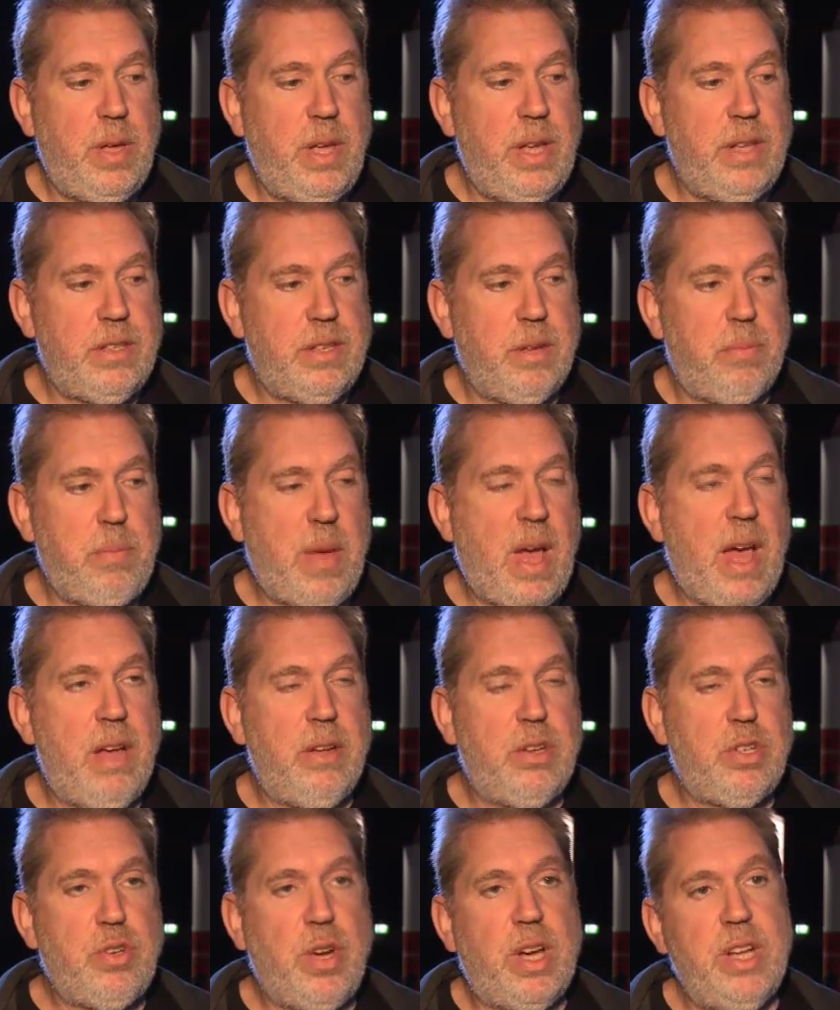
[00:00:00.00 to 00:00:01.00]
It's
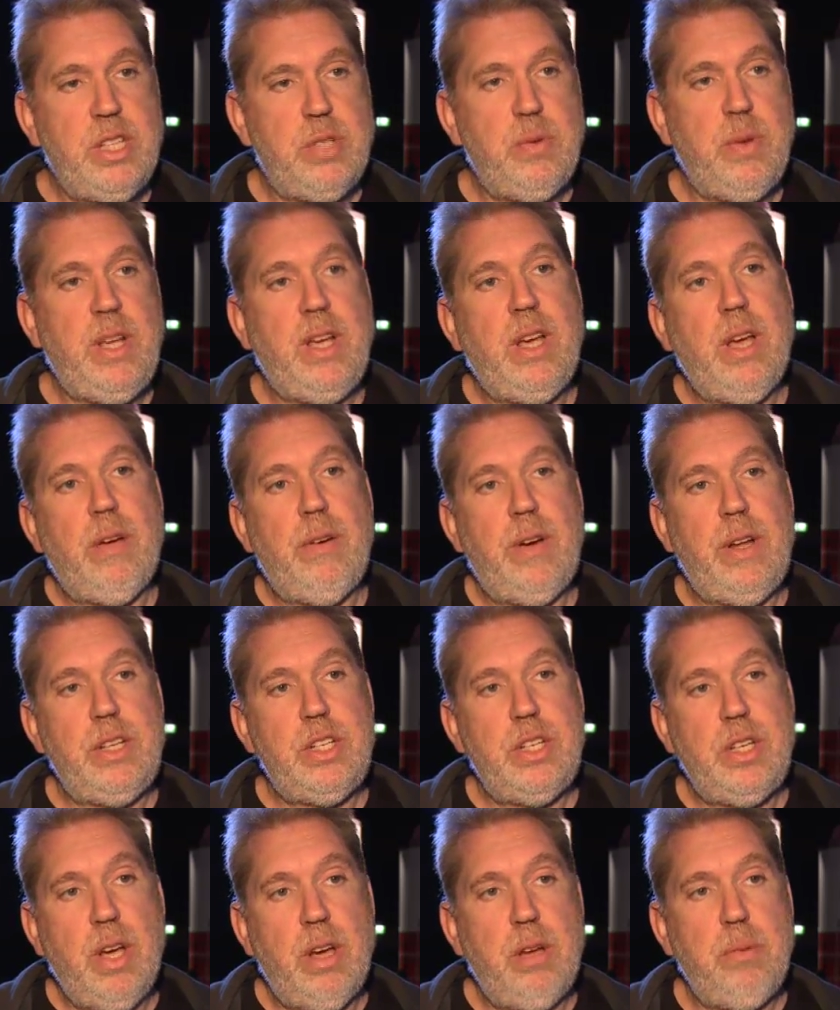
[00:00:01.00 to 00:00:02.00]
about trying to
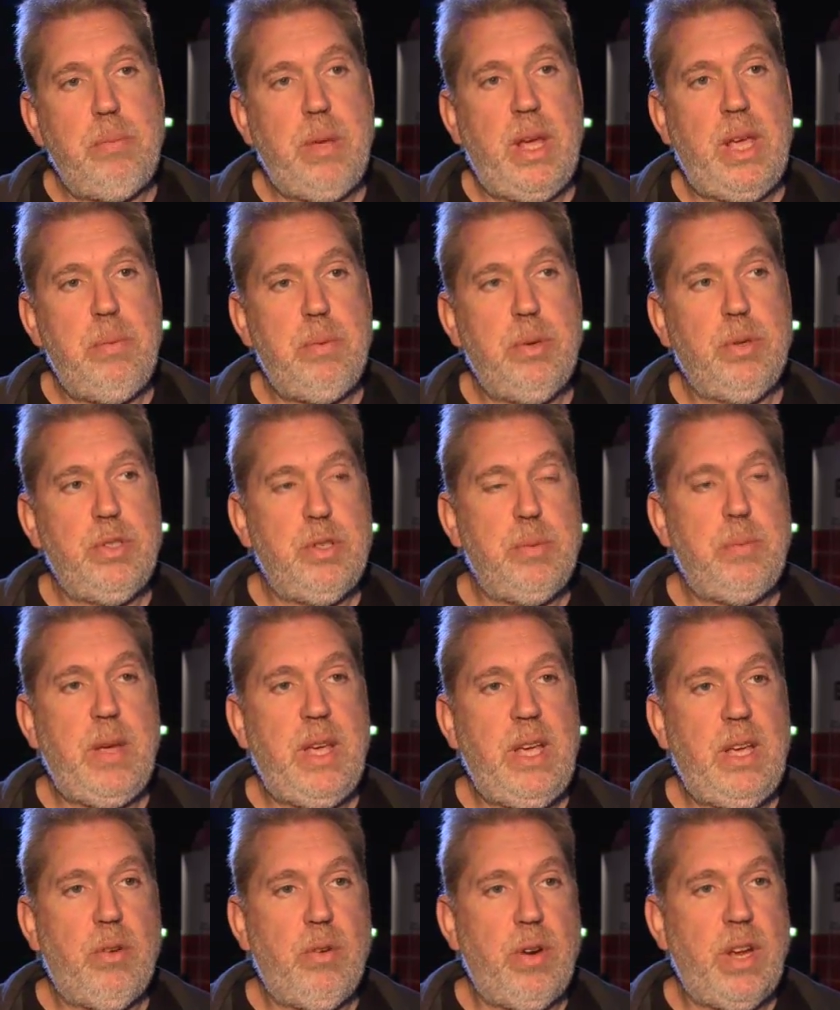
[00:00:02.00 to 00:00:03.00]
encourage young people to
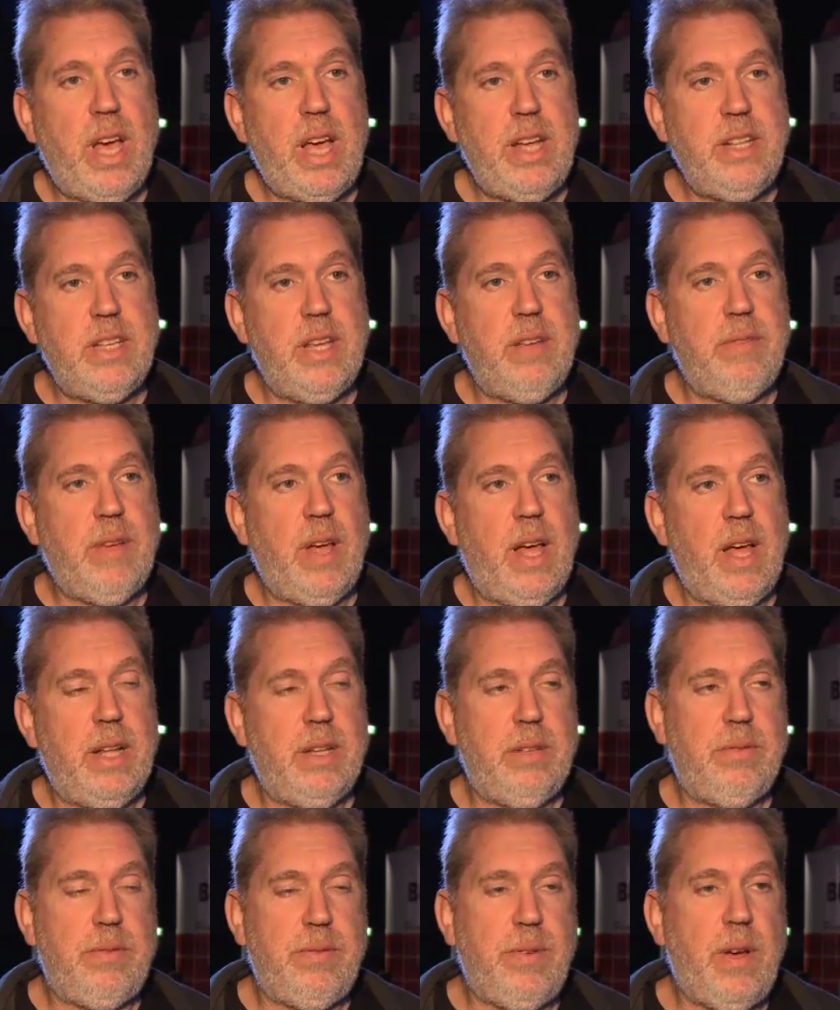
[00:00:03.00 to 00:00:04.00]
be creative
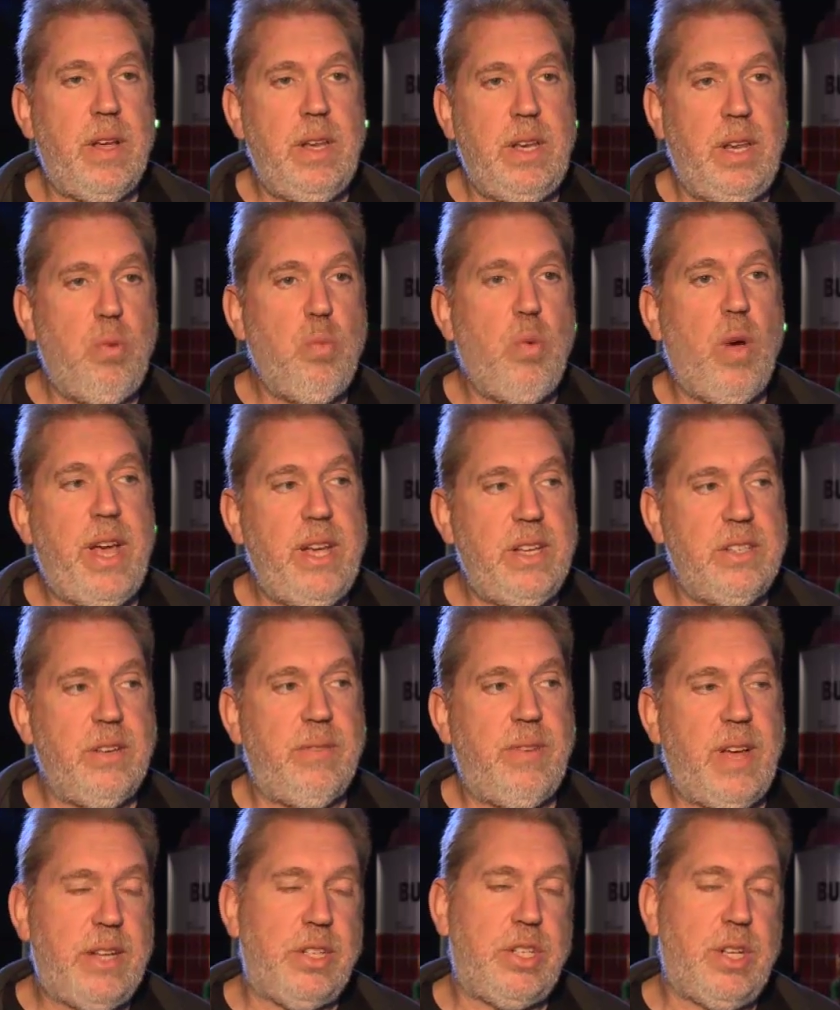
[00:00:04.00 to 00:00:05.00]
and finding ways
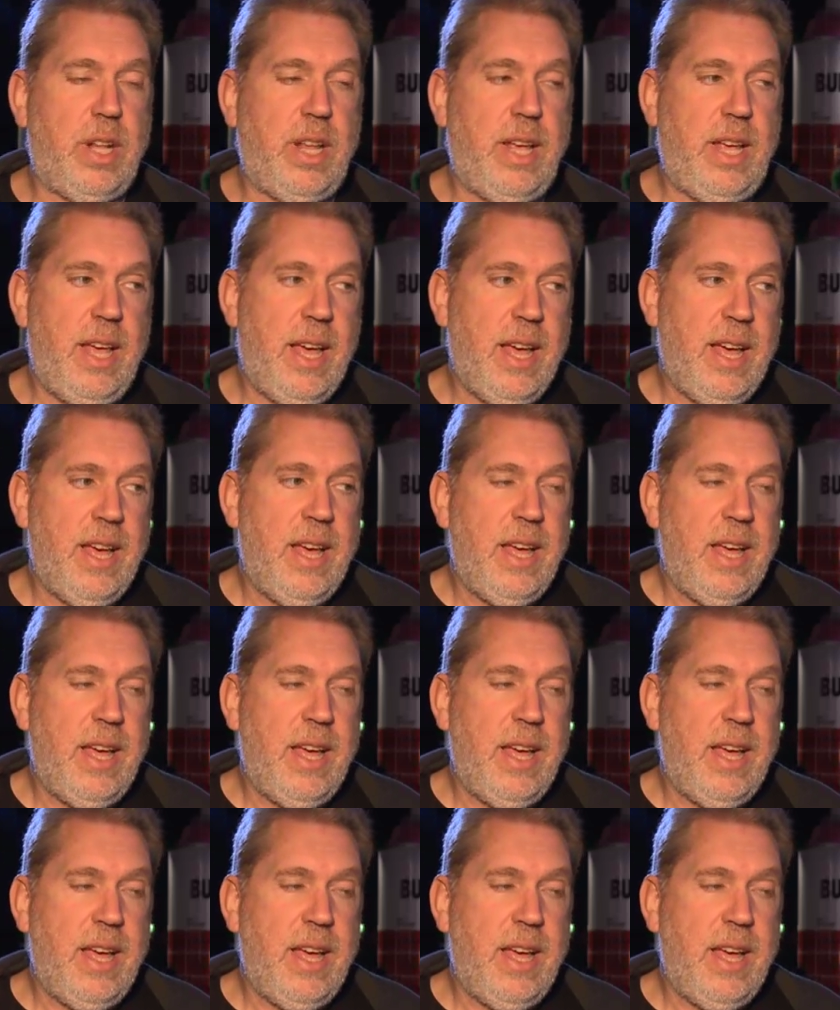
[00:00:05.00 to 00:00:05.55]
of actually